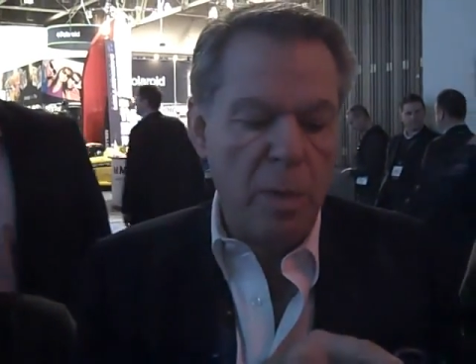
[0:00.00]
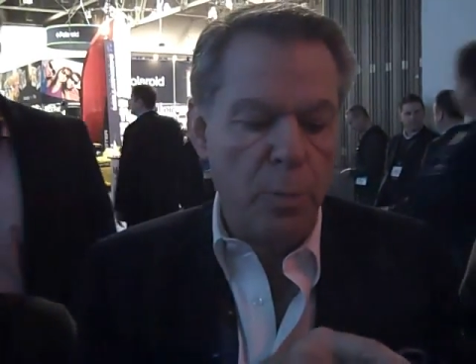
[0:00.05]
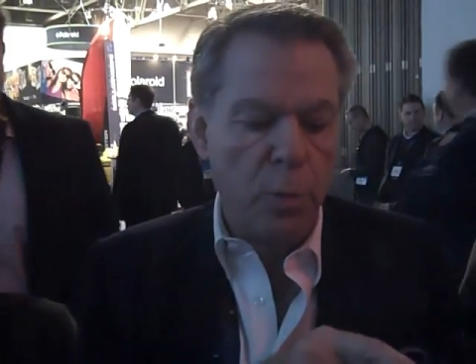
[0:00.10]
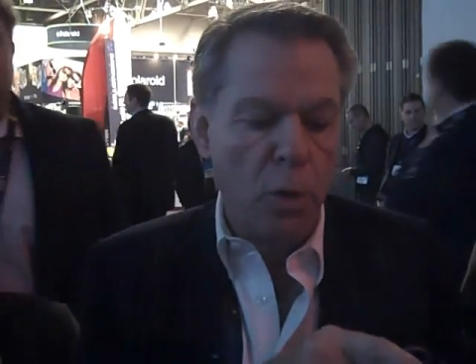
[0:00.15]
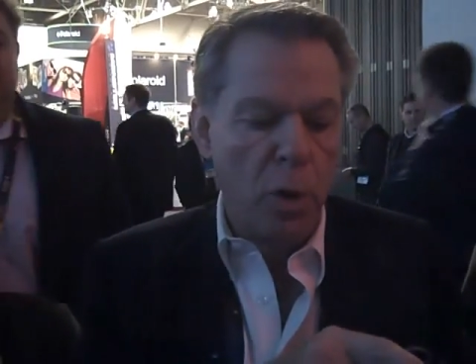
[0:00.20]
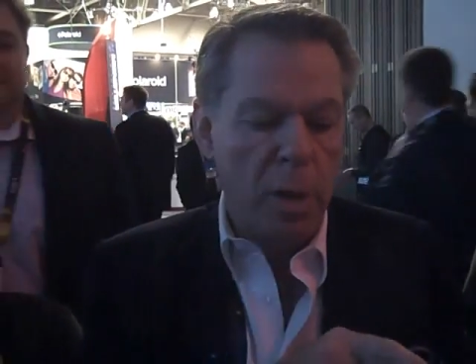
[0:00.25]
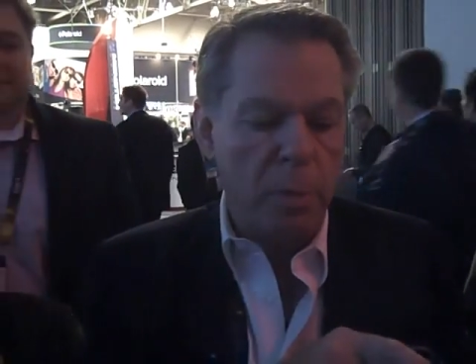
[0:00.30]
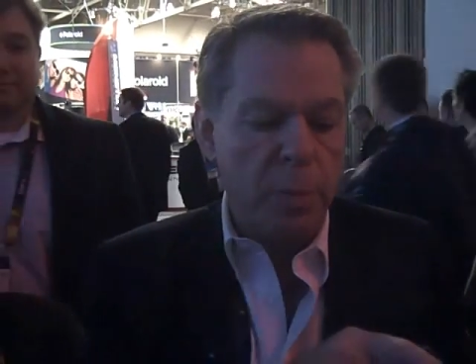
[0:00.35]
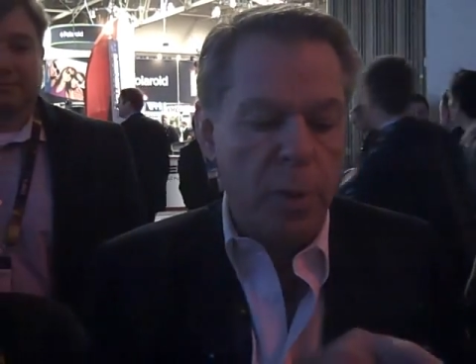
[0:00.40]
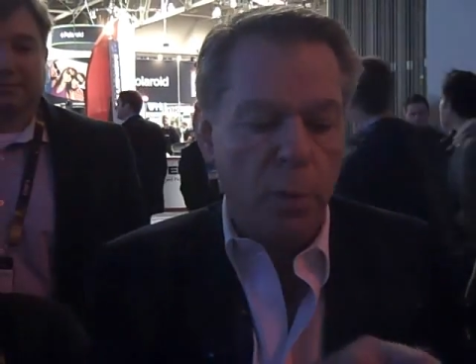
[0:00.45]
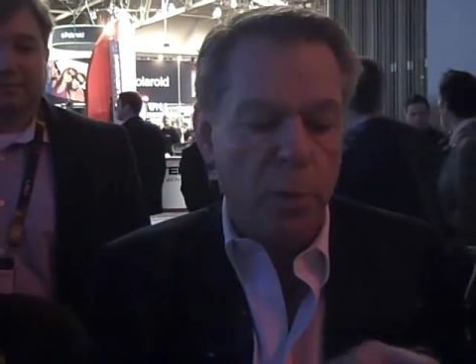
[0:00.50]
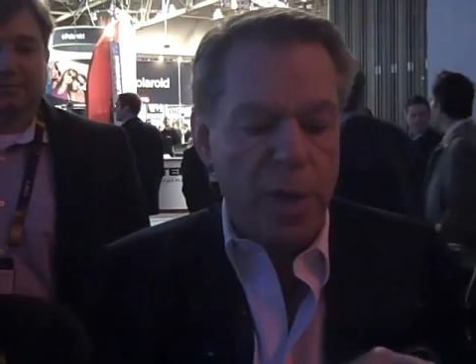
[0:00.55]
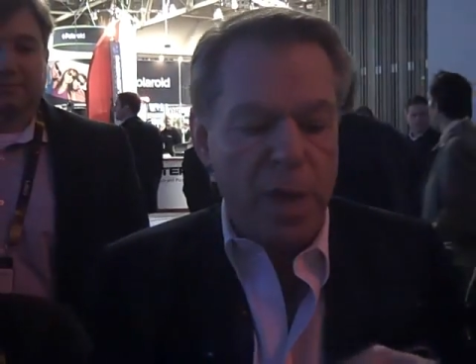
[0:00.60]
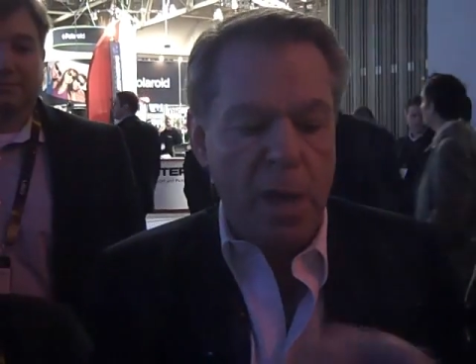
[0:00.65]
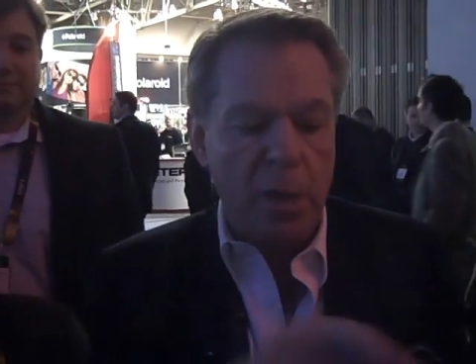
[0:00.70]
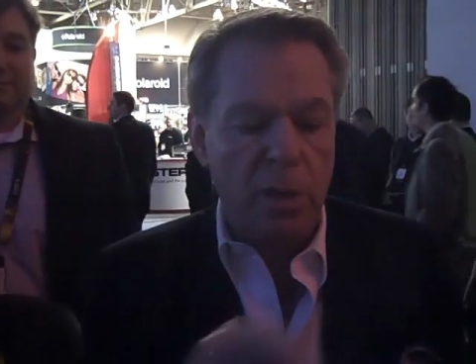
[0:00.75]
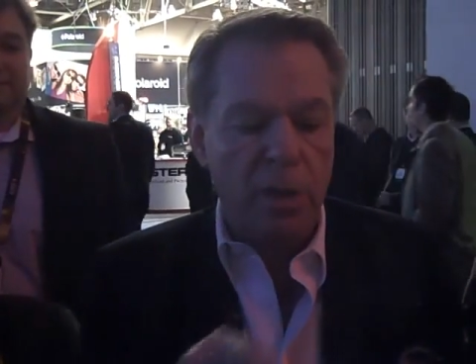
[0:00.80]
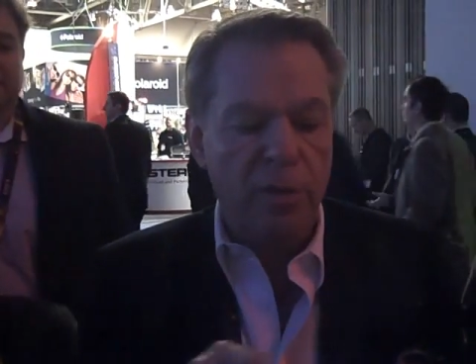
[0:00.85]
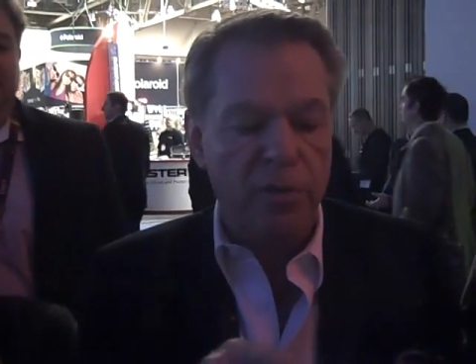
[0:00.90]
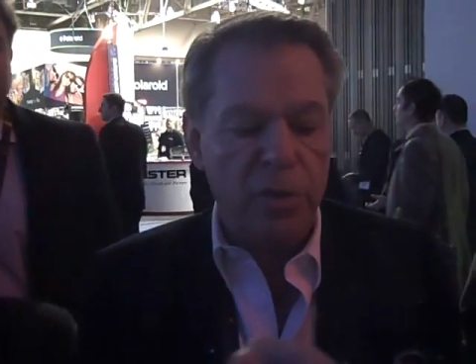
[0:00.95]
keyboard, but
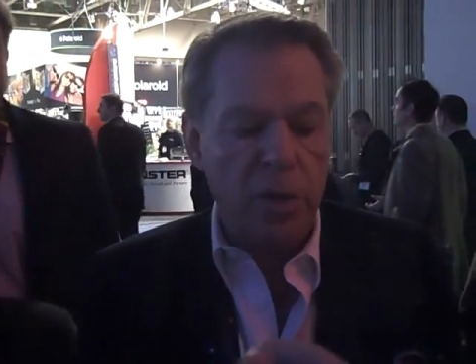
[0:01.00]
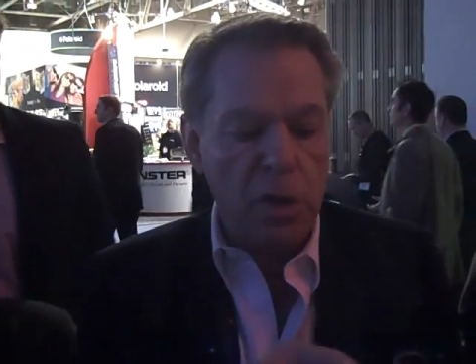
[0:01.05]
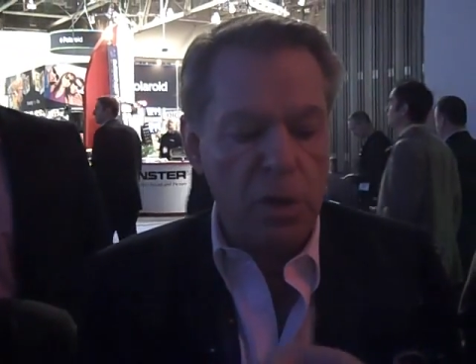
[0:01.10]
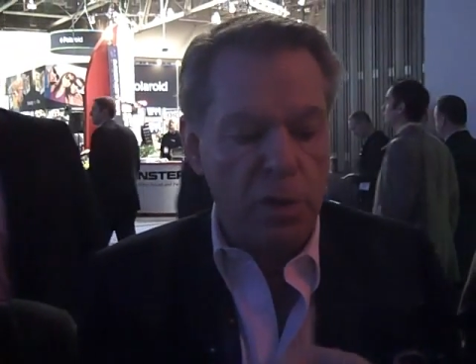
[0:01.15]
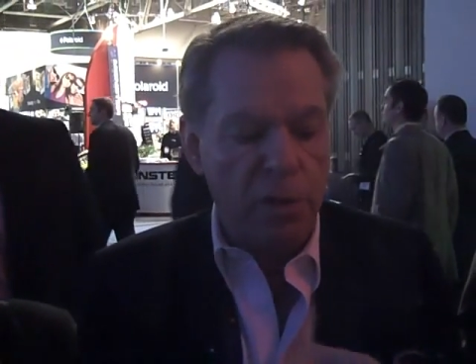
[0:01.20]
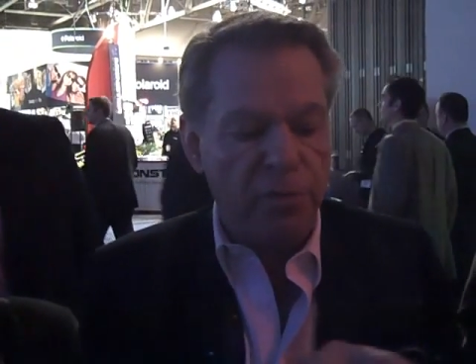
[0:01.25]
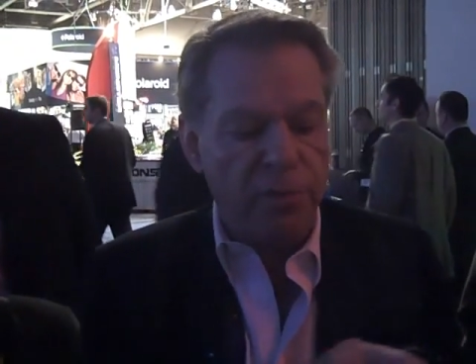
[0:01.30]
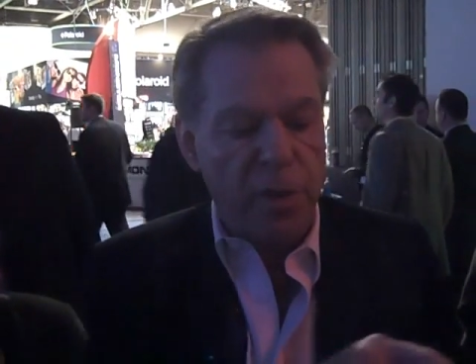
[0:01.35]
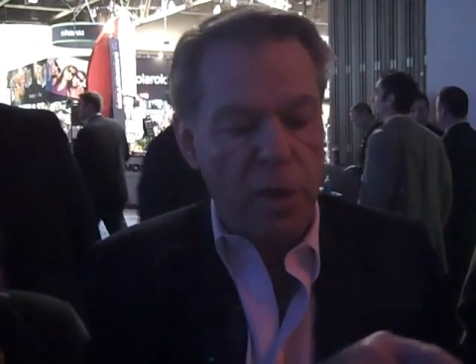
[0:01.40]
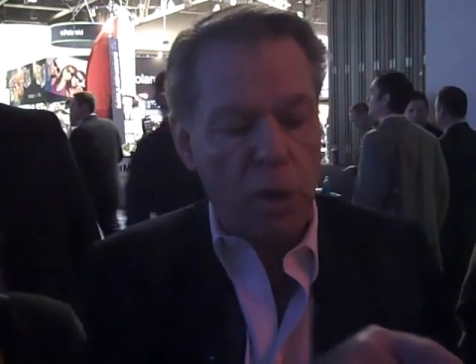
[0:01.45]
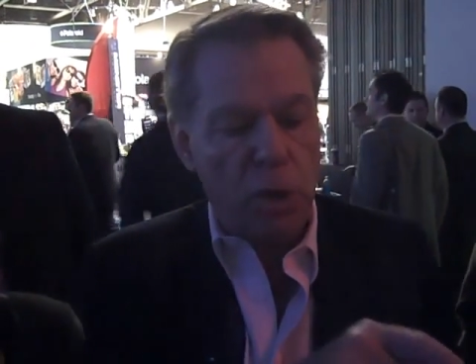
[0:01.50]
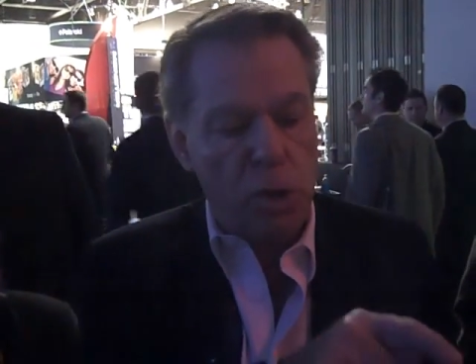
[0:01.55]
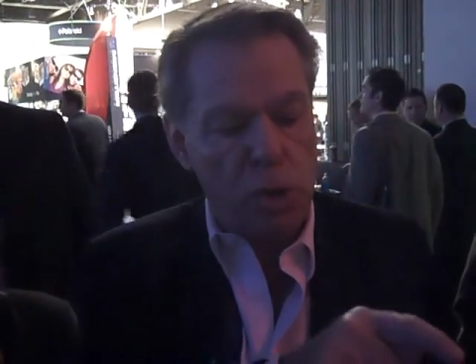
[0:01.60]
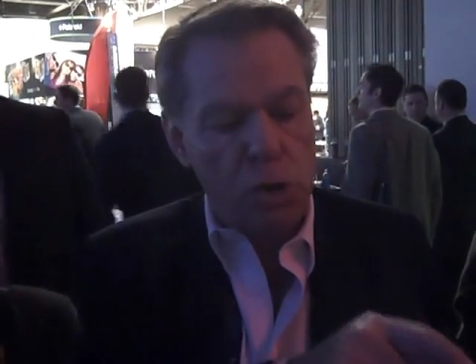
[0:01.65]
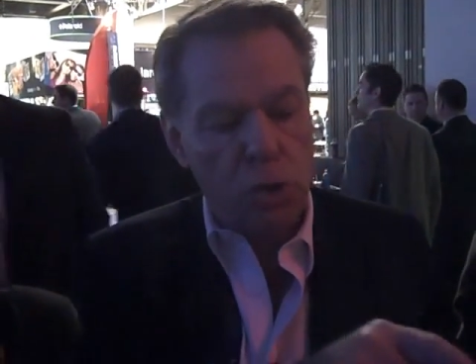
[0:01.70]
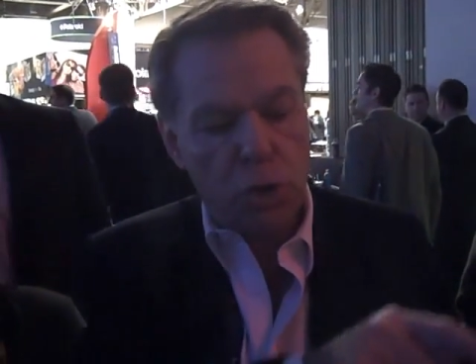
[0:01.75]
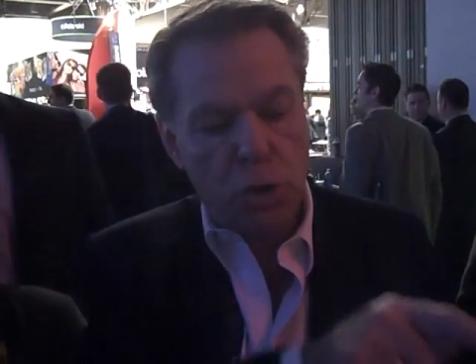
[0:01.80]
without lifting your finger,